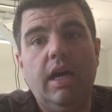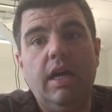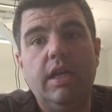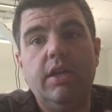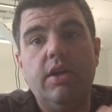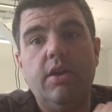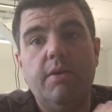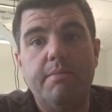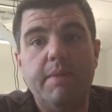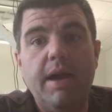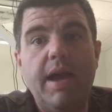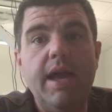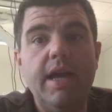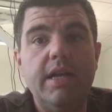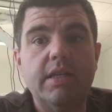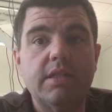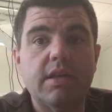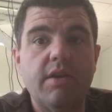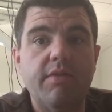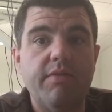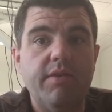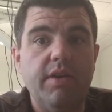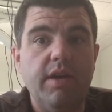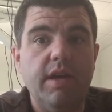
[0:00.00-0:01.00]
your
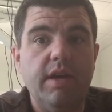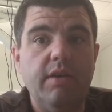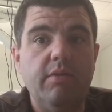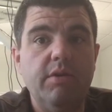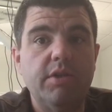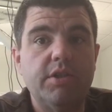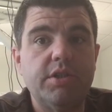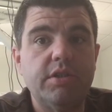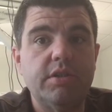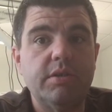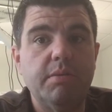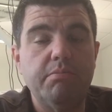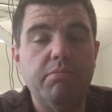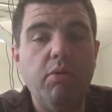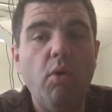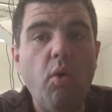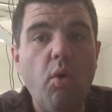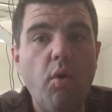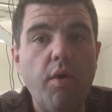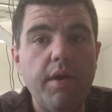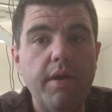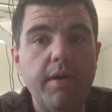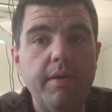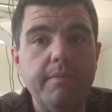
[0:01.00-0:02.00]
mask fit, which is
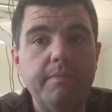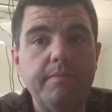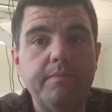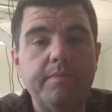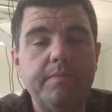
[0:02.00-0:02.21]
important,